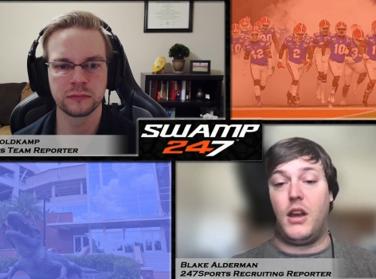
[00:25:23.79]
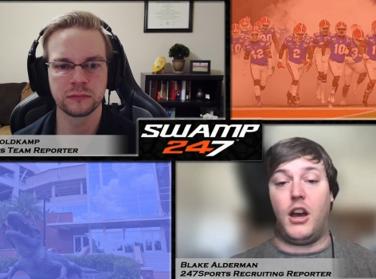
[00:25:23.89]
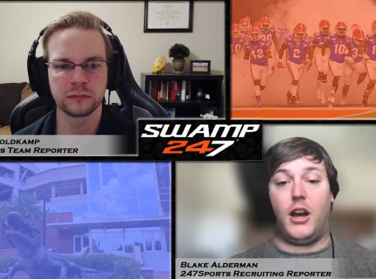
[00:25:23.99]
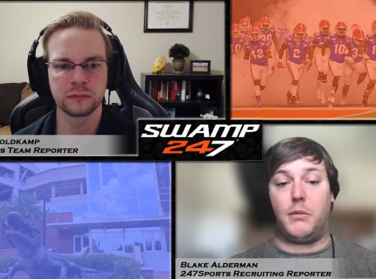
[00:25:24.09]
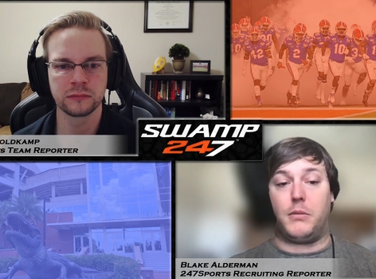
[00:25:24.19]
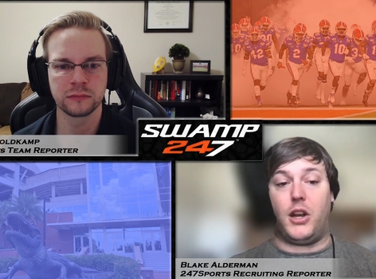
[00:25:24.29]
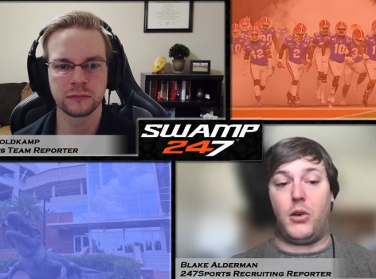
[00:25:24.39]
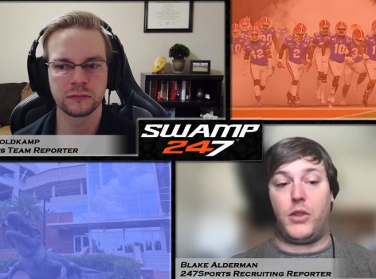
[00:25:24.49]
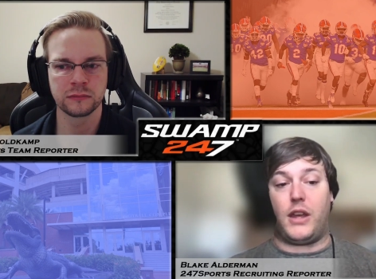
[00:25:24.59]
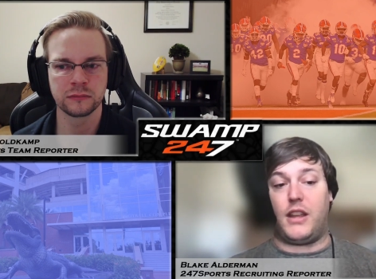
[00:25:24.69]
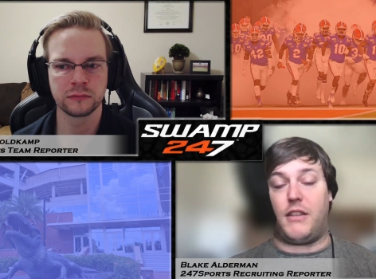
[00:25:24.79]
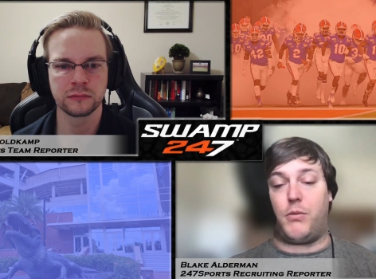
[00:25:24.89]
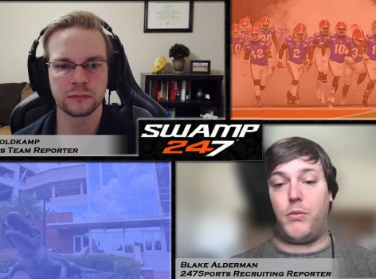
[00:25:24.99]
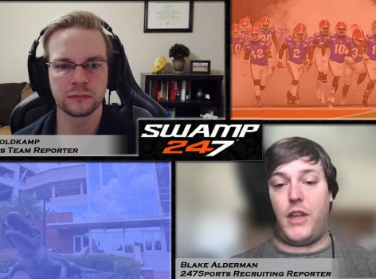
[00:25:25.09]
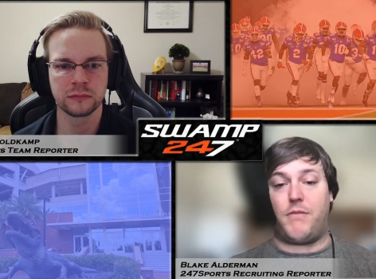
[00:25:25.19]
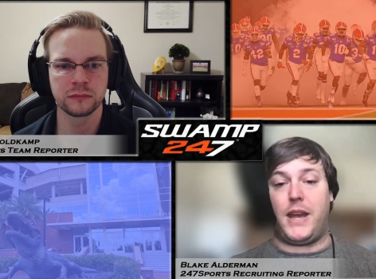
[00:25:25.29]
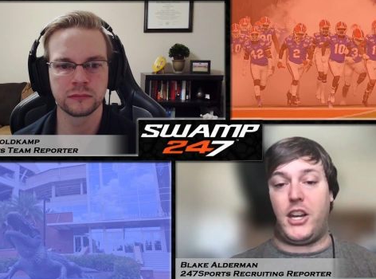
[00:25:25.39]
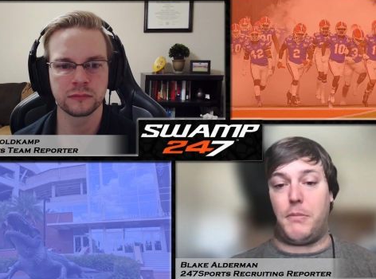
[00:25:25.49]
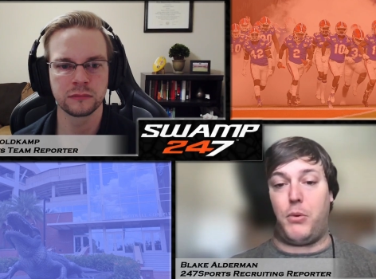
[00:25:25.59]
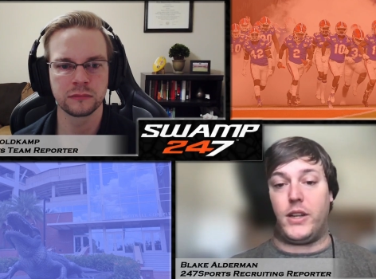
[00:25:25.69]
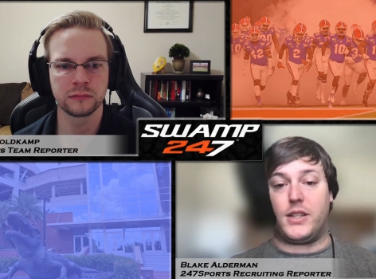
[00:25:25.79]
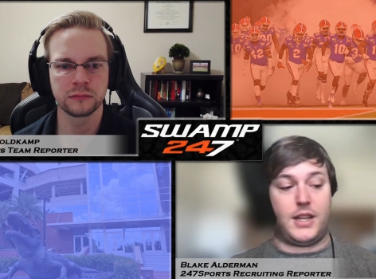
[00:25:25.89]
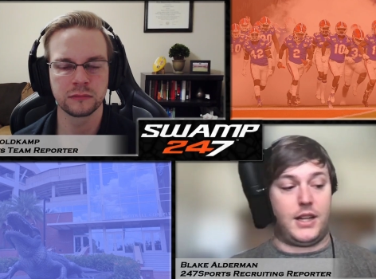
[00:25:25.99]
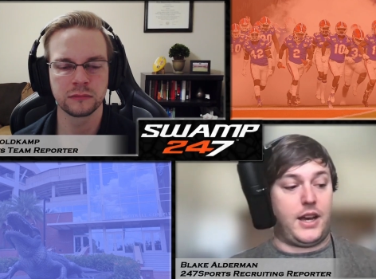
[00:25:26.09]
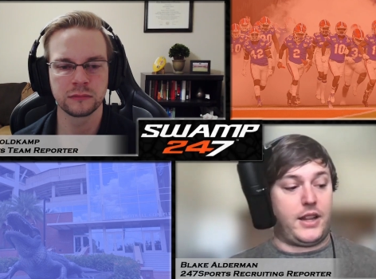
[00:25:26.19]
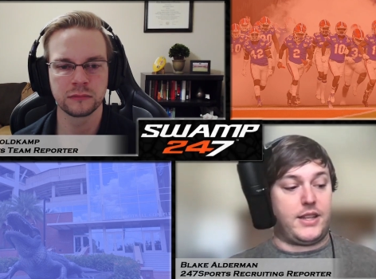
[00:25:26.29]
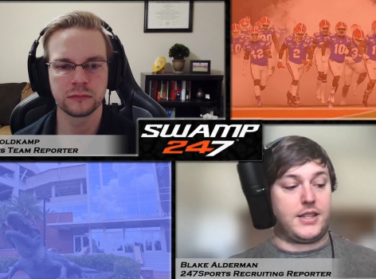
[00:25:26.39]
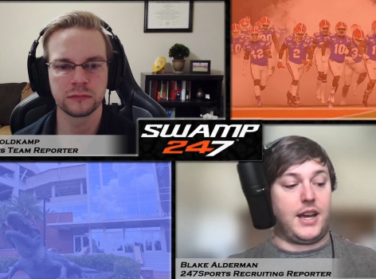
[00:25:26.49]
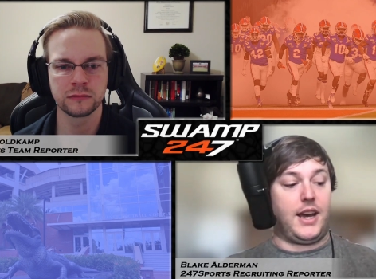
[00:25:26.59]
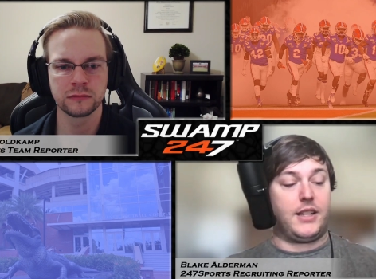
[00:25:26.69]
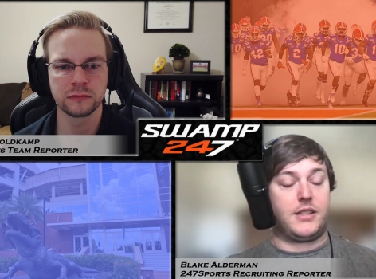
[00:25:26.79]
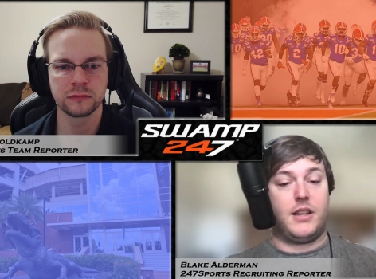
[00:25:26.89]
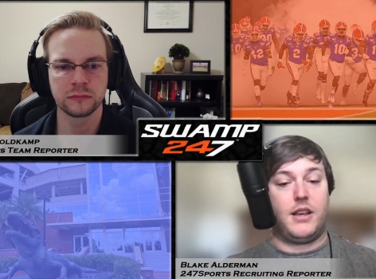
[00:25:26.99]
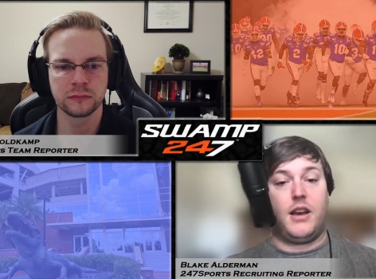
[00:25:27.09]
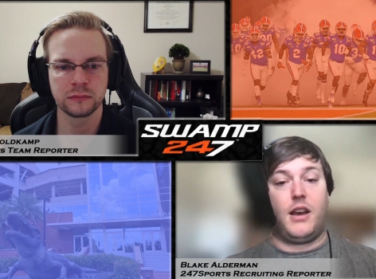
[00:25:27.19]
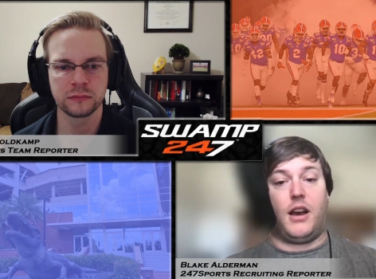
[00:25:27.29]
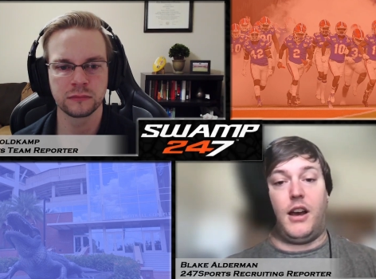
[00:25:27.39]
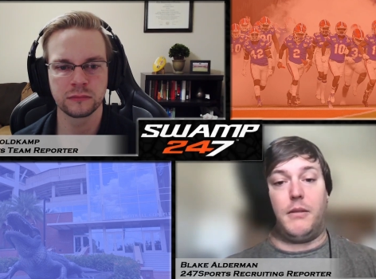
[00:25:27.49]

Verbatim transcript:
Speaker 1: You know, they've made it a point to see a lot of these guys, you